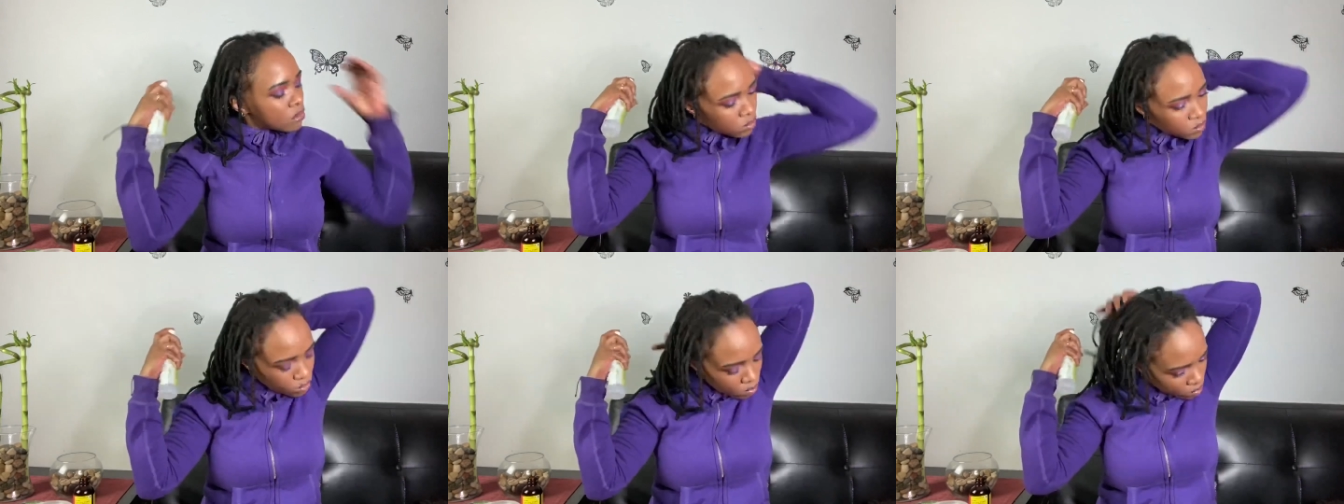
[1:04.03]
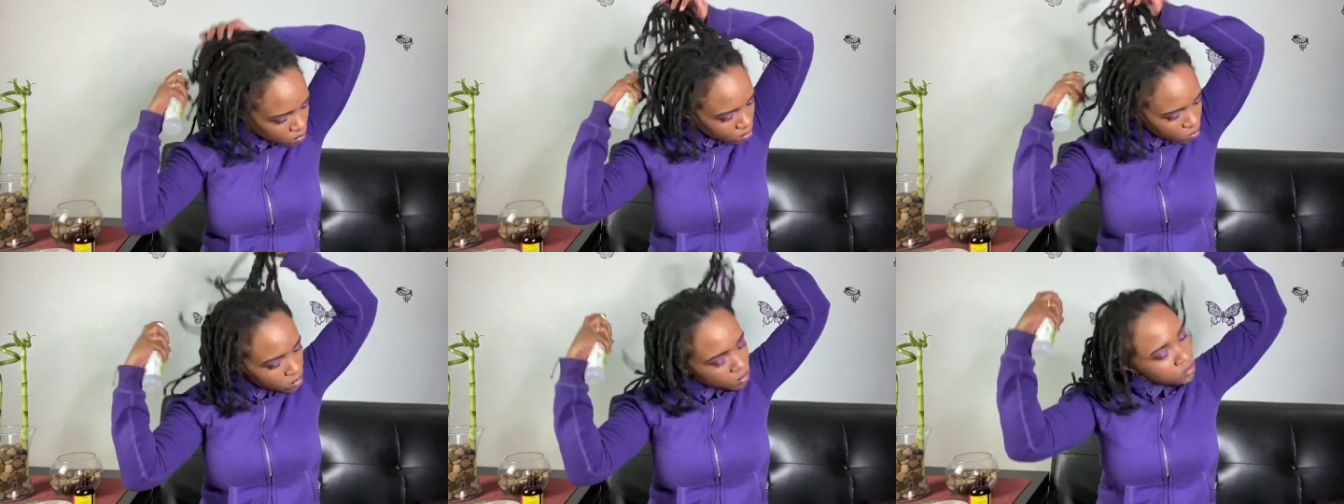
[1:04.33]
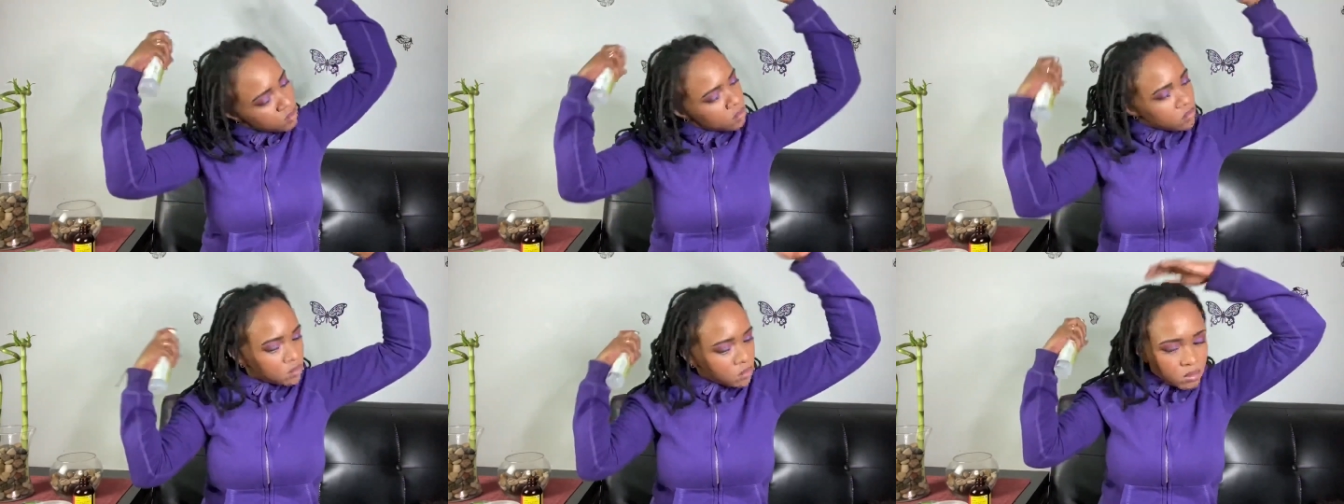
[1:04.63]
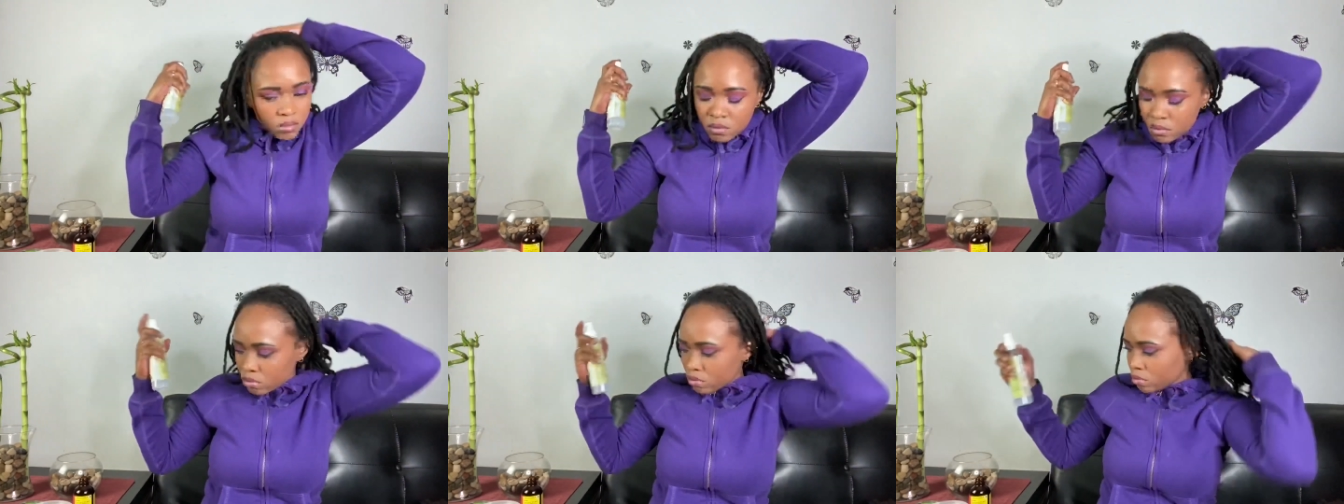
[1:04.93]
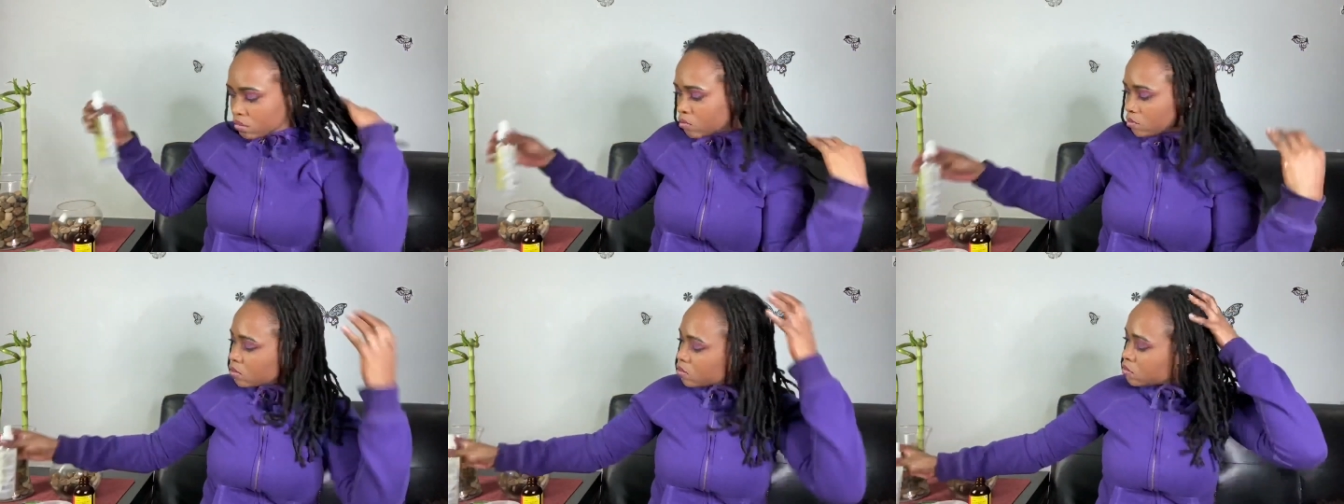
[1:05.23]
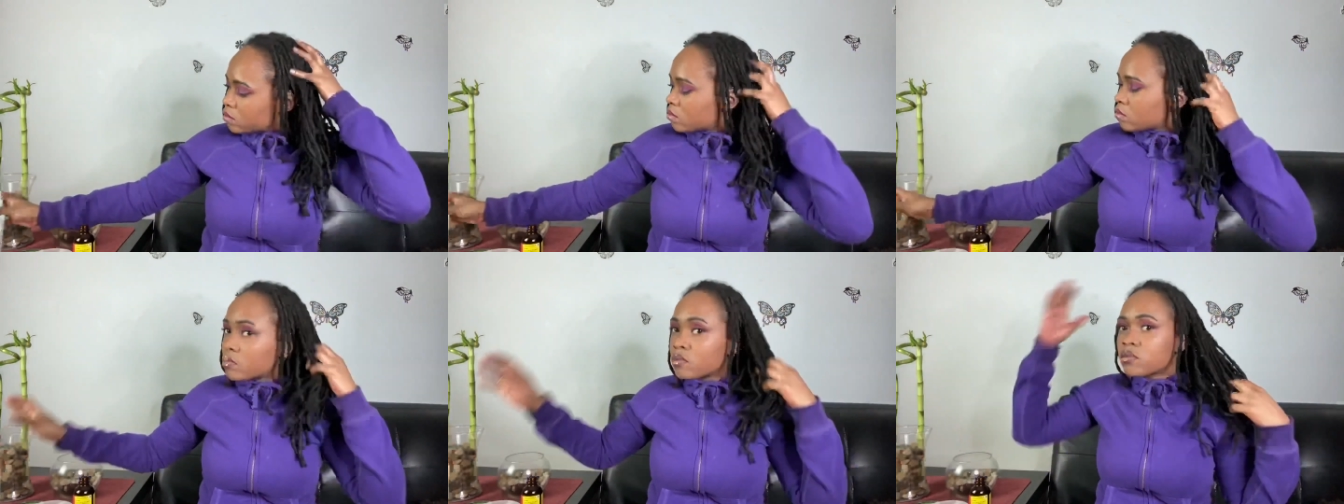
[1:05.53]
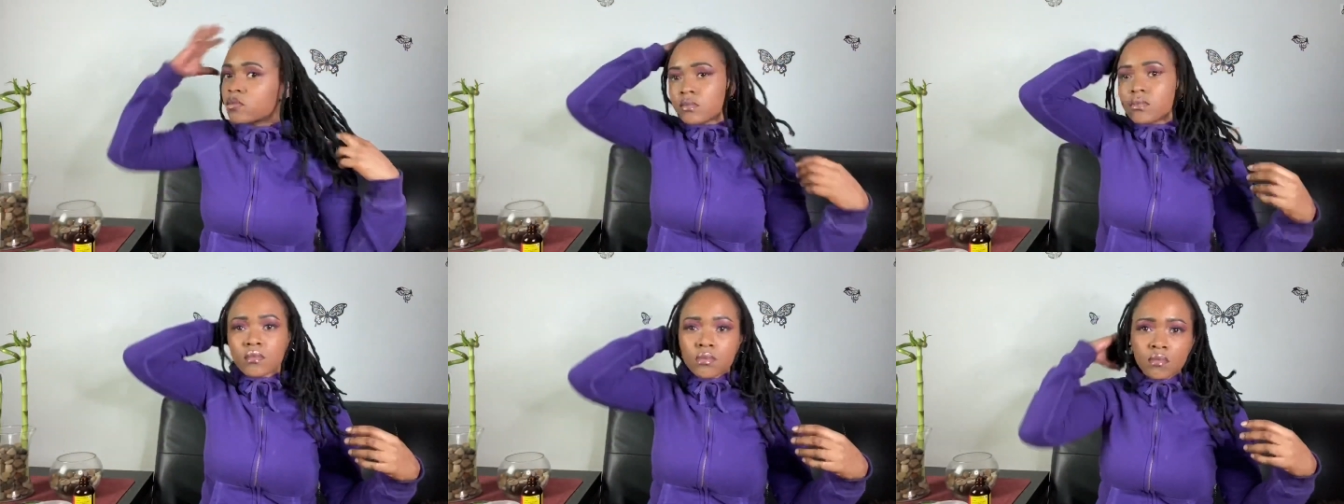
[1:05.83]
and then to take them out, you know, your hair
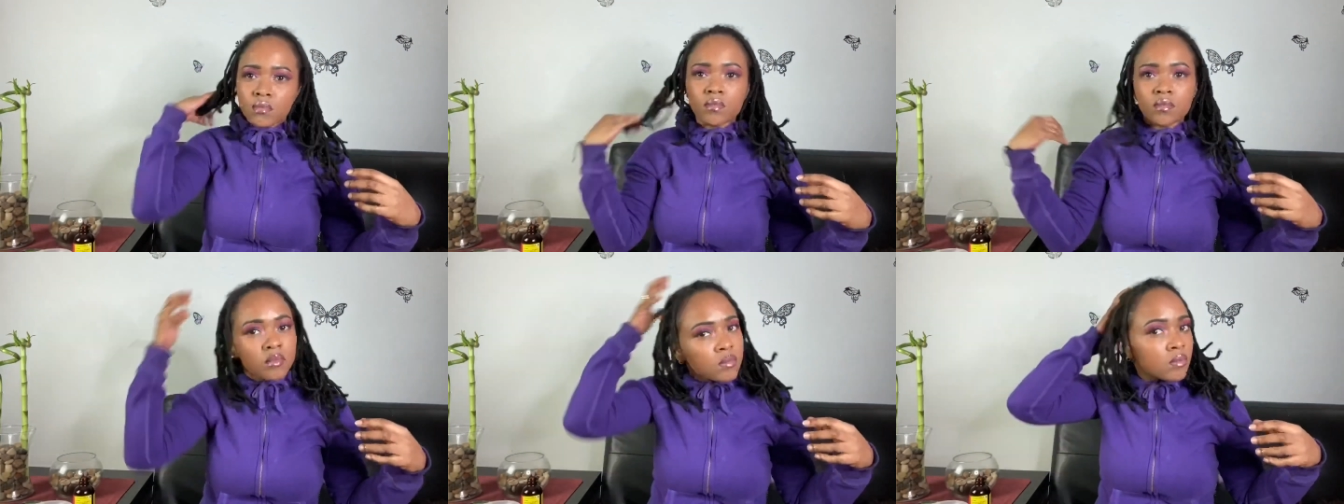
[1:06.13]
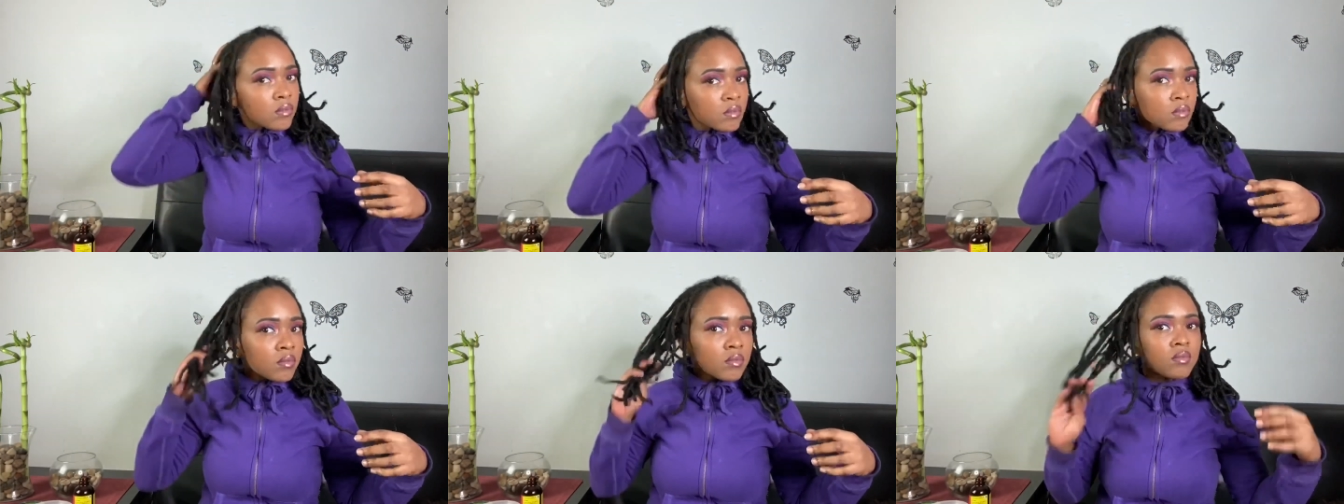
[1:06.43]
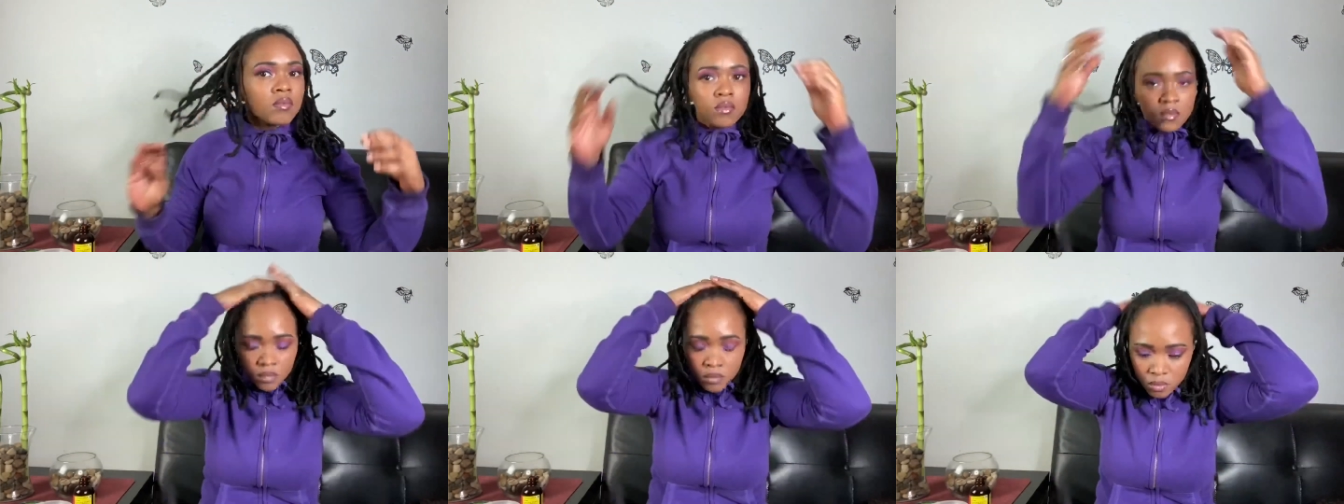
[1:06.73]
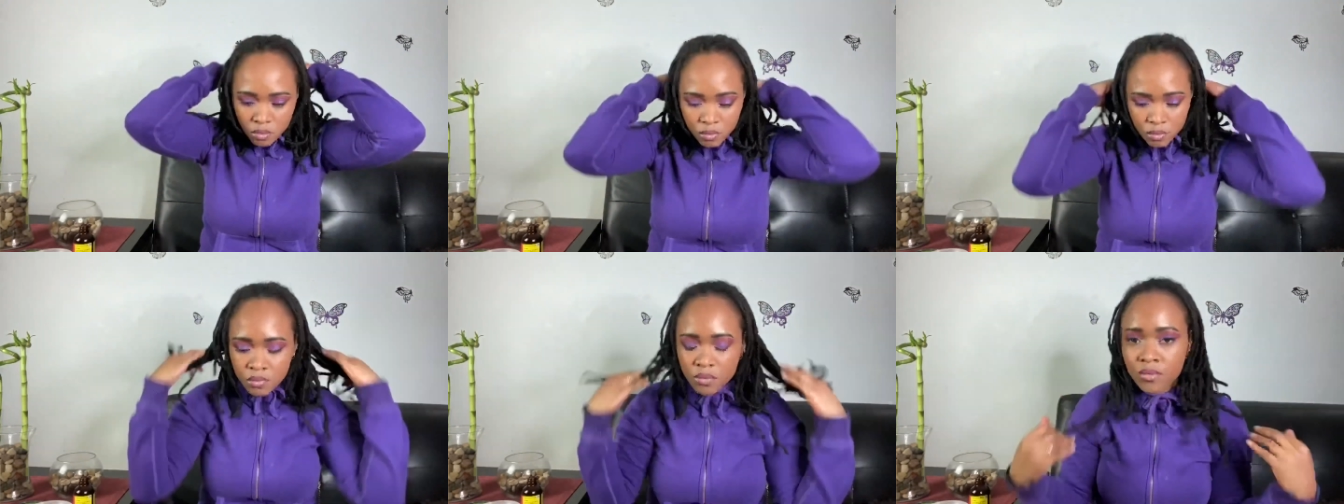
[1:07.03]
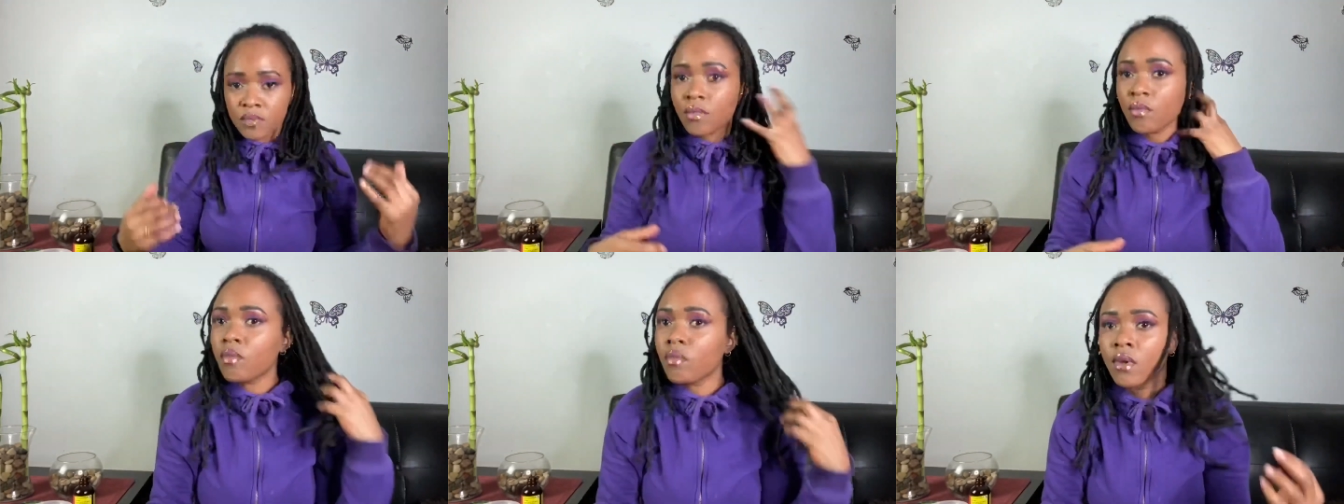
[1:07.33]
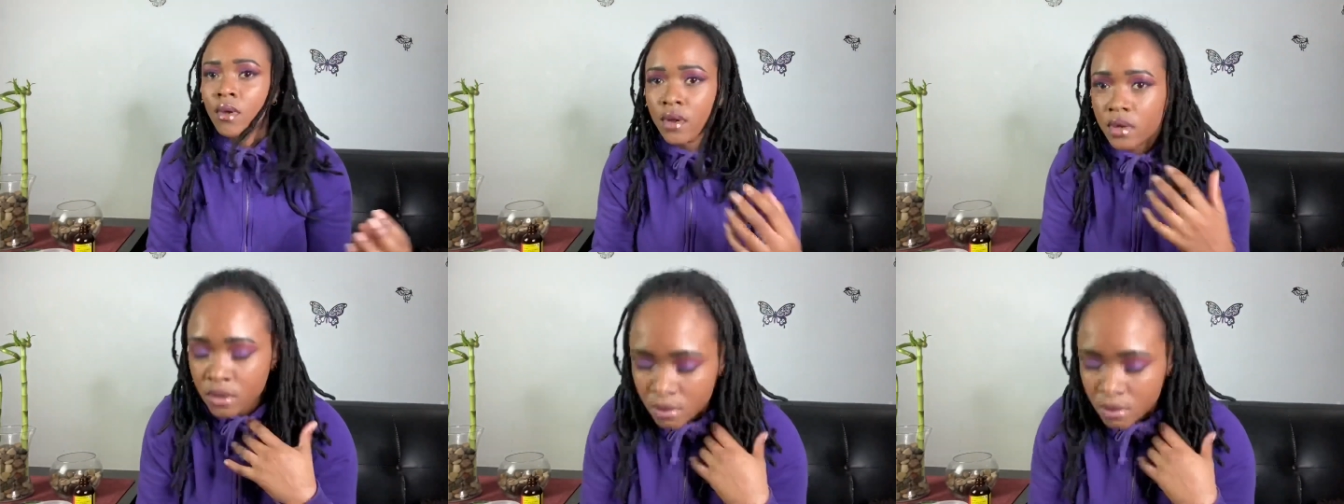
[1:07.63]
gotta be damp when you braid them, so